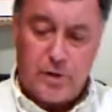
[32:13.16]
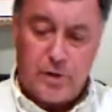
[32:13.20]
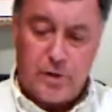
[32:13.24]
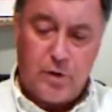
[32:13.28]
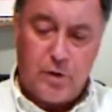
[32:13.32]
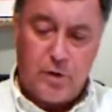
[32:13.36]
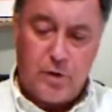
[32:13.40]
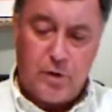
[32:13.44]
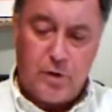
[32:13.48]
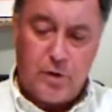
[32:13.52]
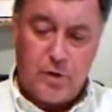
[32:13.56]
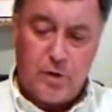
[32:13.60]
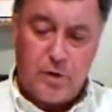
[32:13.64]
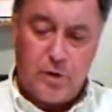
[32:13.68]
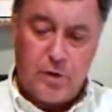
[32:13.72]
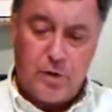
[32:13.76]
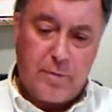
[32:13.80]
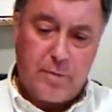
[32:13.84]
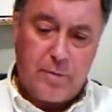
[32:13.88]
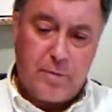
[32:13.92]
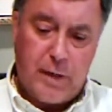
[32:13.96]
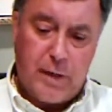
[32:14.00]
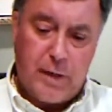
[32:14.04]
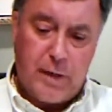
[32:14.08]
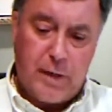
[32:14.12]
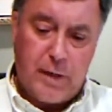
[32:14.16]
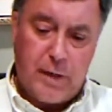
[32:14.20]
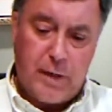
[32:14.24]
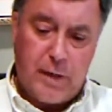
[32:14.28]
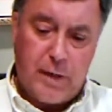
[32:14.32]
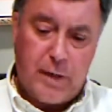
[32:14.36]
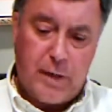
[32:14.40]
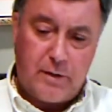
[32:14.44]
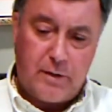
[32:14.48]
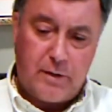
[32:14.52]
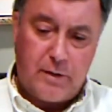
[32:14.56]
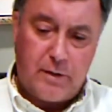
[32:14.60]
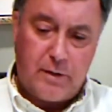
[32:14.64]
show, if I'm correct,
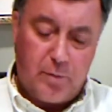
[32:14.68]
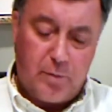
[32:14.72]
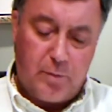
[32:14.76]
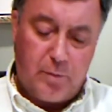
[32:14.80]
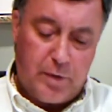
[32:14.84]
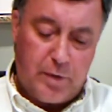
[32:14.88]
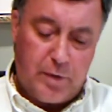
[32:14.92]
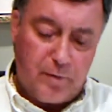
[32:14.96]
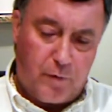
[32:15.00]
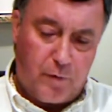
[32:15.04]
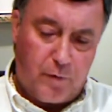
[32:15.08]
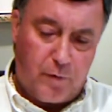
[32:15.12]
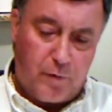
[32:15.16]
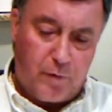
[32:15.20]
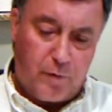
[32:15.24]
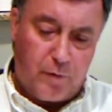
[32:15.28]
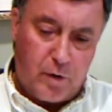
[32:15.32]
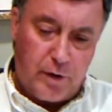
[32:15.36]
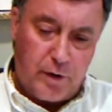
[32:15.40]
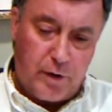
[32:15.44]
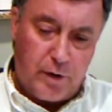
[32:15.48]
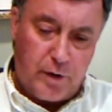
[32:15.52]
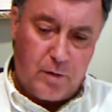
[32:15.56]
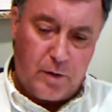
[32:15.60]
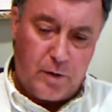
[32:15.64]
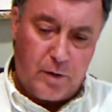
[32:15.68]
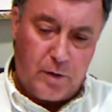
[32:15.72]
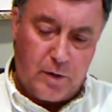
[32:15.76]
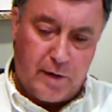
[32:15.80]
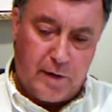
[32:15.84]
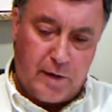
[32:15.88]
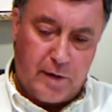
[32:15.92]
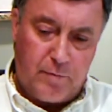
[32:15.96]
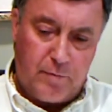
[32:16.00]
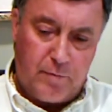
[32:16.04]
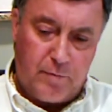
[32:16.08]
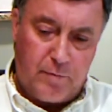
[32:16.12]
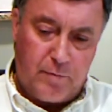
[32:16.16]
before
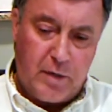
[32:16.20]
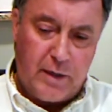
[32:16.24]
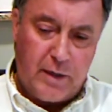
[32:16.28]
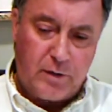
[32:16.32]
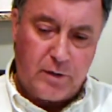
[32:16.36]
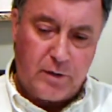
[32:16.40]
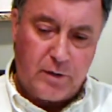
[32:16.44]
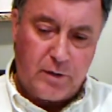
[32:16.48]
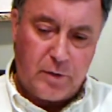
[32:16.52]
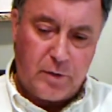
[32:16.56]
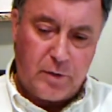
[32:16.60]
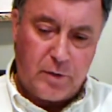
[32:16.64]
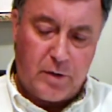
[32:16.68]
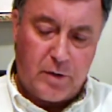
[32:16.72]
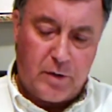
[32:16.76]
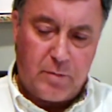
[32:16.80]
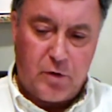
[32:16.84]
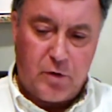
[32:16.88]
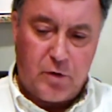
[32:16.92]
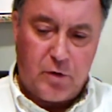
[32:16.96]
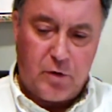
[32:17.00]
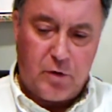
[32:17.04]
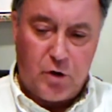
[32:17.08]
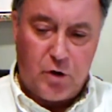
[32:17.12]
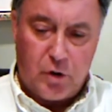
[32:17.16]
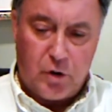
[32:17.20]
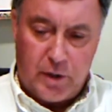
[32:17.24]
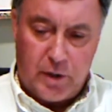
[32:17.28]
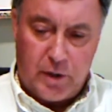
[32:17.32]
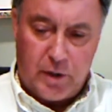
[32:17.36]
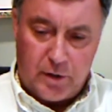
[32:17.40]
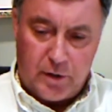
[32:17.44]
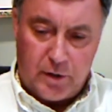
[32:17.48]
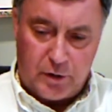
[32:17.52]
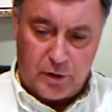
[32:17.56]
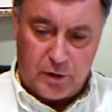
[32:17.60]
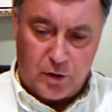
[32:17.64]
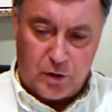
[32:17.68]
you'll have meetings with them. During
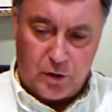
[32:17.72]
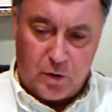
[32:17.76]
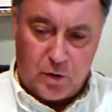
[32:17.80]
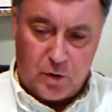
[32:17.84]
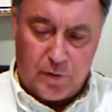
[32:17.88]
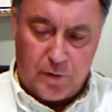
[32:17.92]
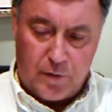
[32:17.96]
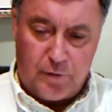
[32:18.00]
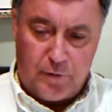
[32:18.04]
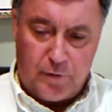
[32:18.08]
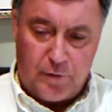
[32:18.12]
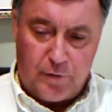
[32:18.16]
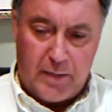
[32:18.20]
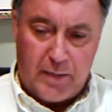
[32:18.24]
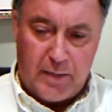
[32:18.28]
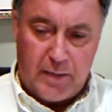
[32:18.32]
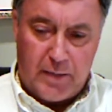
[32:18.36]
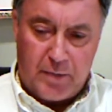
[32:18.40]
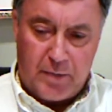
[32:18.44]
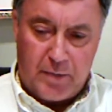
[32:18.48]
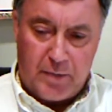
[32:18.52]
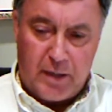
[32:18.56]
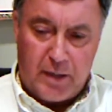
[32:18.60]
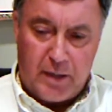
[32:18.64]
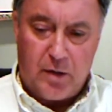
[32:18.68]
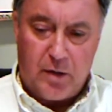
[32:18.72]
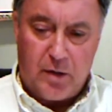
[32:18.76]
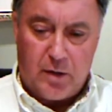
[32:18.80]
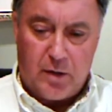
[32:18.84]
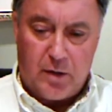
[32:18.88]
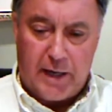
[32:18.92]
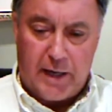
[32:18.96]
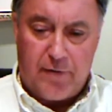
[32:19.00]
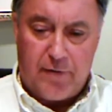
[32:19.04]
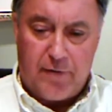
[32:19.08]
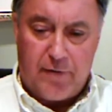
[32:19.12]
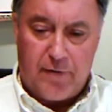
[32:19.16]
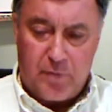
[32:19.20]
the show, if need be, you'll
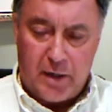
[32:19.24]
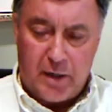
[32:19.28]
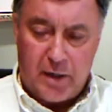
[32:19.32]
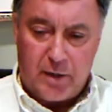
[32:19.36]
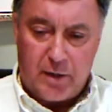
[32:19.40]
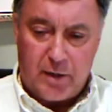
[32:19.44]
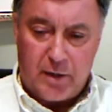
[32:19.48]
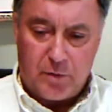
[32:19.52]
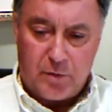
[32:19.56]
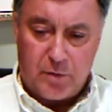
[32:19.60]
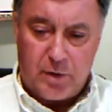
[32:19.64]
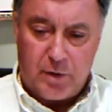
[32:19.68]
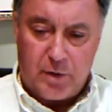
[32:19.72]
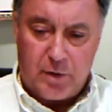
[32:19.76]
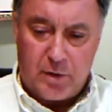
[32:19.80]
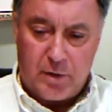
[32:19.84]
have meetings with them.